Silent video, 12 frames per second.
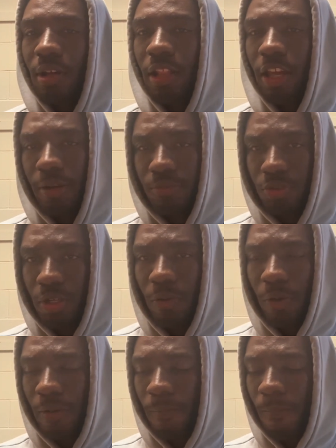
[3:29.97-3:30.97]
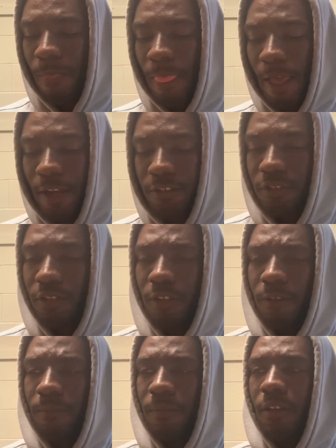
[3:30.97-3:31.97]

like I'm trying to actually